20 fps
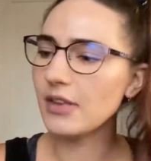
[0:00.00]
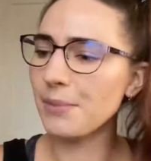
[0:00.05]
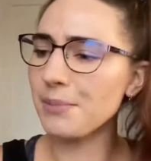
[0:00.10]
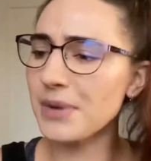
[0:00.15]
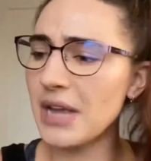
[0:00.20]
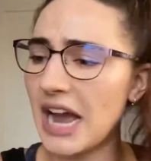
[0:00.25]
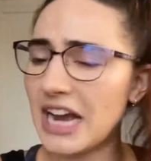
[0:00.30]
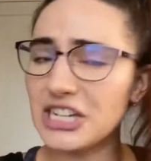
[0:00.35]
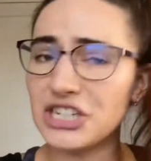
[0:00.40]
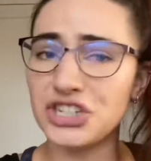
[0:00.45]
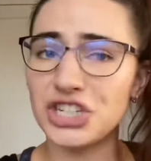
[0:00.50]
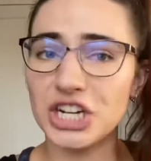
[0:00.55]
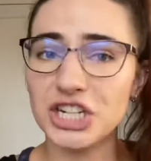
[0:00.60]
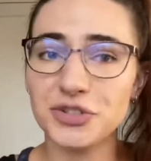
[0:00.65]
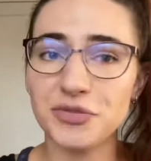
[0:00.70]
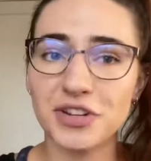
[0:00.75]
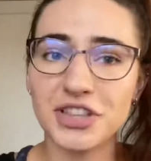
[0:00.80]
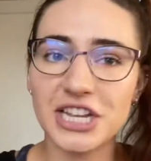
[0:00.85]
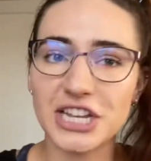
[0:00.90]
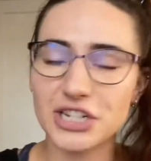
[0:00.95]
Yeah, I just
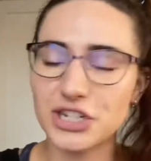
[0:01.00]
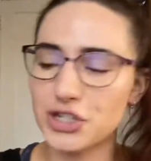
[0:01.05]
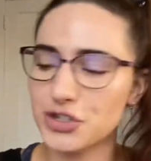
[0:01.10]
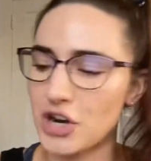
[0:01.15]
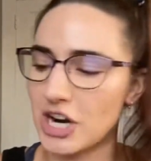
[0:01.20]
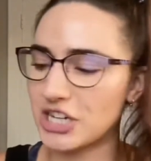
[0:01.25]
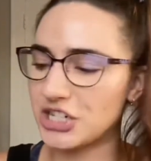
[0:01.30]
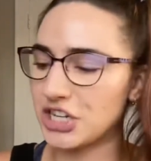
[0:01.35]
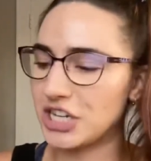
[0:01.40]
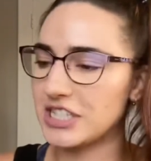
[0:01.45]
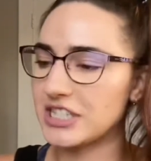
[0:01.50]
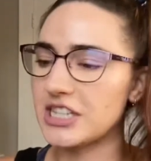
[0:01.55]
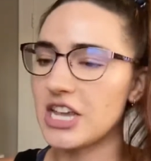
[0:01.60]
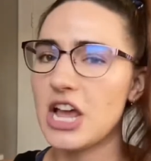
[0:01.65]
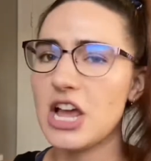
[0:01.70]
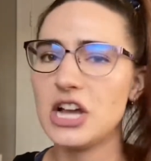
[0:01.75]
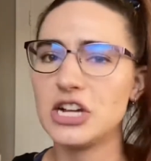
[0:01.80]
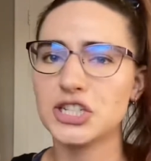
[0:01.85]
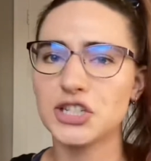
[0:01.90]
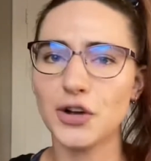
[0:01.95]
read the instructions.
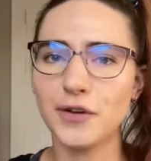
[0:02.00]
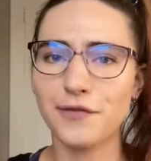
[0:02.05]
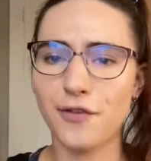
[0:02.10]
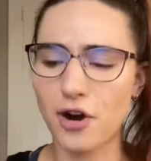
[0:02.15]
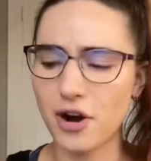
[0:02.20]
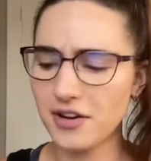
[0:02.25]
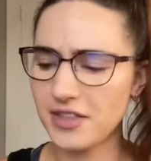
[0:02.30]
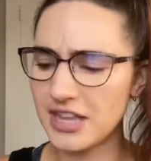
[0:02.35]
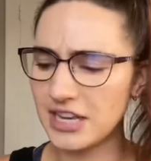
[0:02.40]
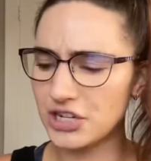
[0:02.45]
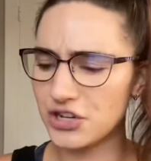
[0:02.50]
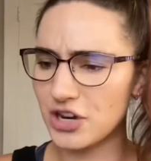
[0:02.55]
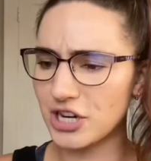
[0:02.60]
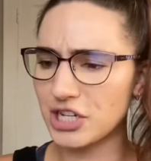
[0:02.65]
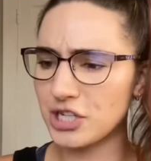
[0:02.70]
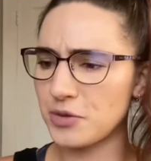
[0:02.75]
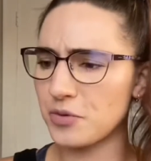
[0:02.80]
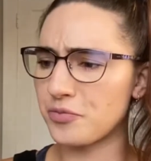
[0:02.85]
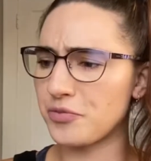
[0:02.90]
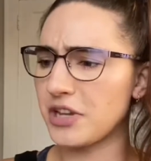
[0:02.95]
So far, the
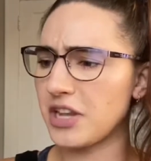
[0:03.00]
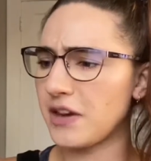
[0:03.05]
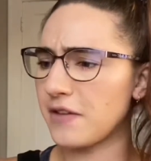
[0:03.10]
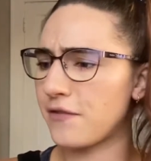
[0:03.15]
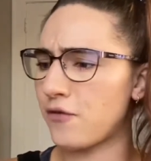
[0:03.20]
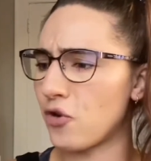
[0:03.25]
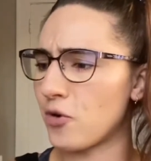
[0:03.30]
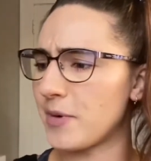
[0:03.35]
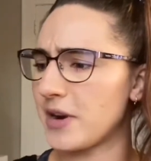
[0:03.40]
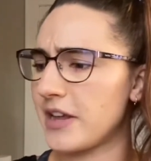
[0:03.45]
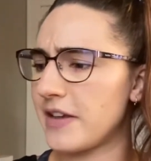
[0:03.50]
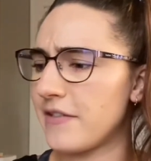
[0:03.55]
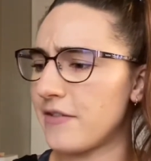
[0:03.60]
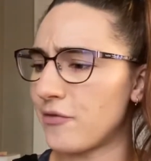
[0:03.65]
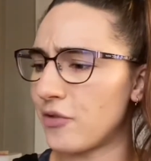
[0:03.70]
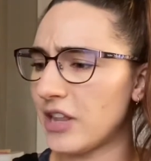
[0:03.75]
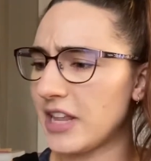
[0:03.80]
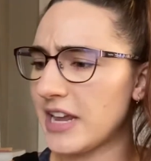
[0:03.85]
instructions are really informative, really